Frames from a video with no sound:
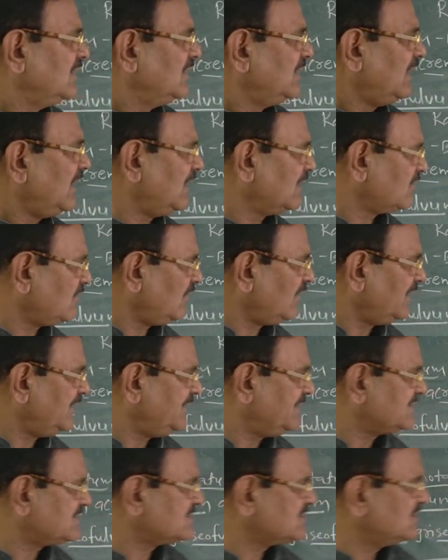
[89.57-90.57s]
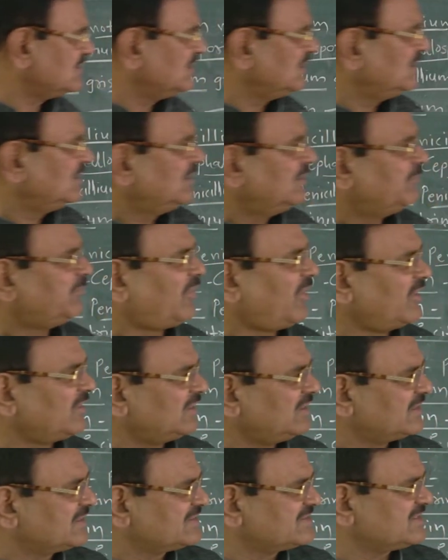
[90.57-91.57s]
alkaloids,
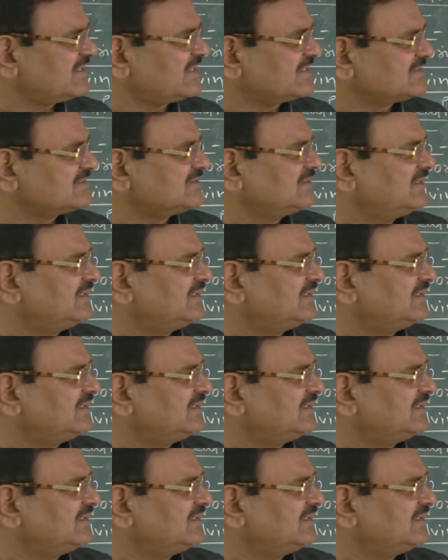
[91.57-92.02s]
biological research